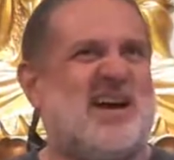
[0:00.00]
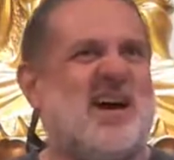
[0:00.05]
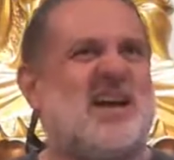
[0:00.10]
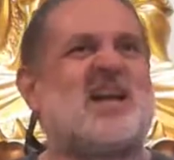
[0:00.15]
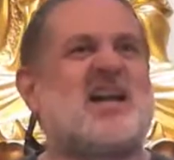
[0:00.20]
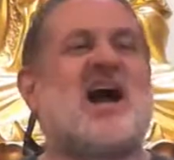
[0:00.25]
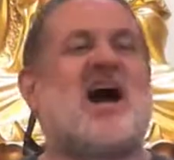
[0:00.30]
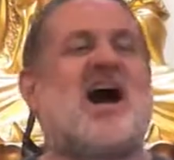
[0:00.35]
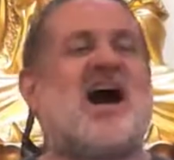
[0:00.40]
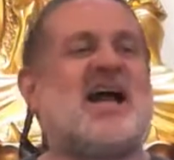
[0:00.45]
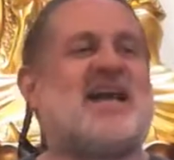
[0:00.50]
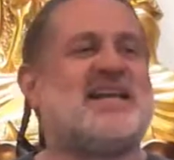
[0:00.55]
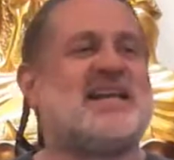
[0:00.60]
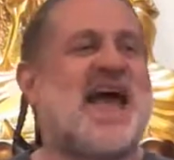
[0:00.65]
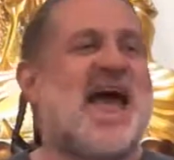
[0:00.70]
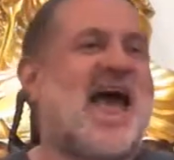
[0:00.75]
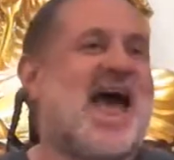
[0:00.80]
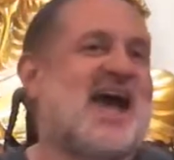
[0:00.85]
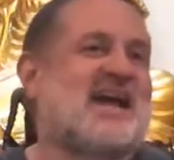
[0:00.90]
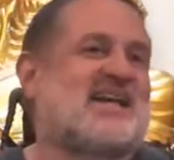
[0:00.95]
kind
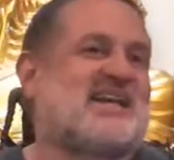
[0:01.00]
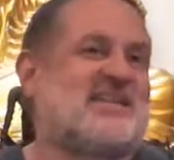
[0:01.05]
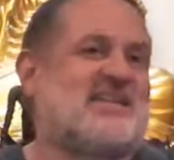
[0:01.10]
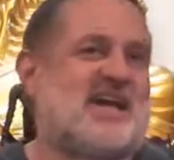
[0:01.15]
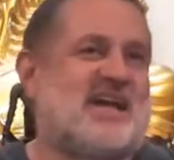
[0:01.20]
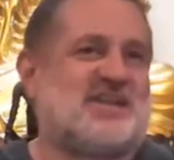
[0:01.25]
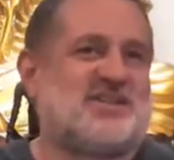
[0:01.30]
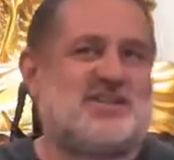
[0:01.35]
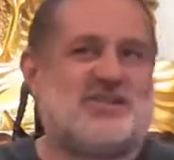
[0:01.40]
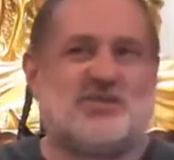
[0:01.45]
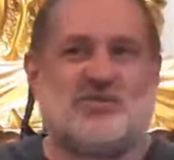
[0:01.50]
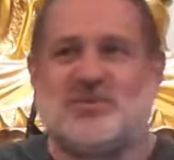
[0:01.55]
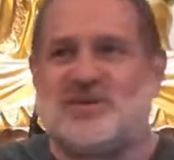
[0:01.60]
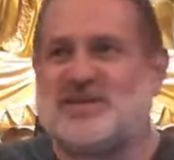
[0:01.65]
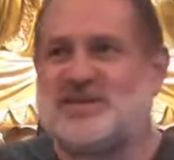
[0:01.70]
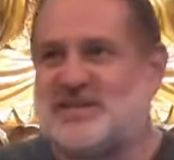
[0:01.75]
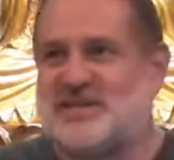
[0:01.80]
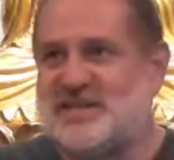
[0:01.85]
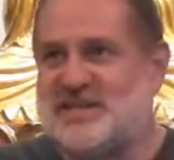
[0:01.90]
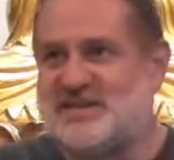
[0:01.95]
act that you
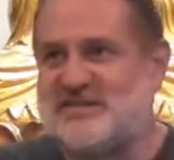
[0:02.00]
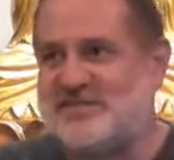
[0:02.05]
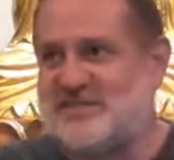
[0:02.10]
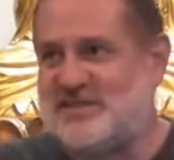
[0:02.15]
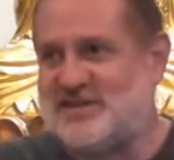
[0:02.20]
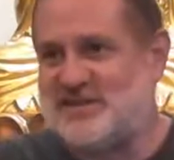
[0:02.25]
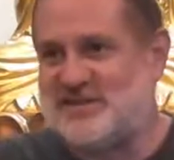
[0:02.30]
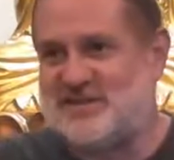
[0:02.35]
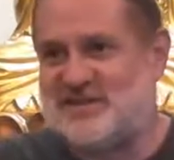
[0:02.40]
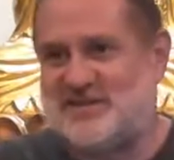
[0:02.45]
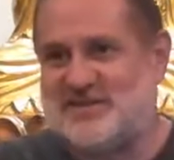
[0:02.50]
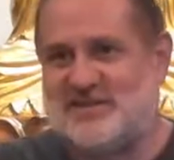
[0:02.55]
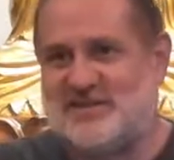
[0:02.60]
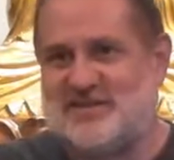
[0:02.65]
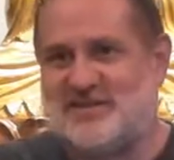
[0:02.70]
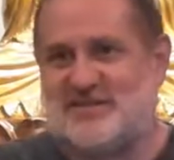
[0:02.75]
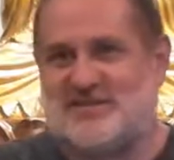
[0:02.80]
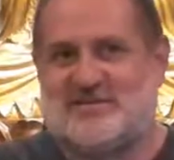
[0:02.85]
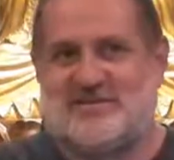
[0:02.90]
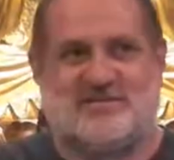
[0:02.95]
received
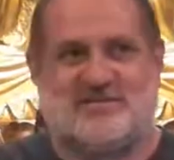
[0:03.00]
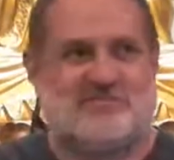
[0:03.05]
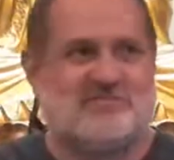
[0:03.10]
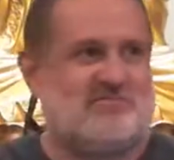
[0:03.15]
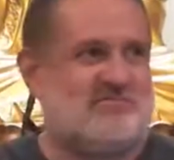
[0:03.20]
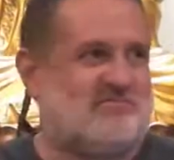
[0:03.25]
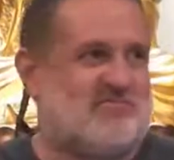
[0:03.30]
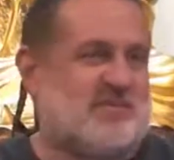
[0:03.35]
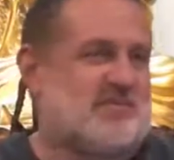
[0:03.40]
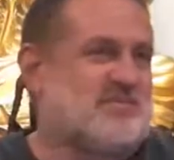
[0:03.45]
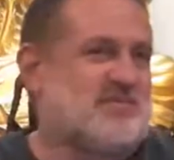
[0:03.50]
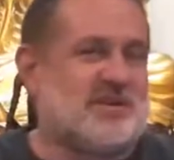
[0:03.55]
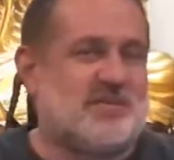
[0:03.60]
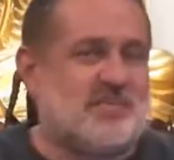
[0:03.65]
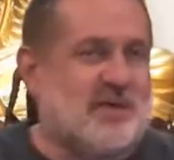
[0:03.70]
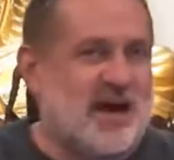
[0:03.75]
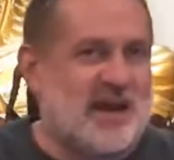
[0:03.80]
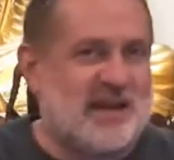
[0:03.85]
from somebody?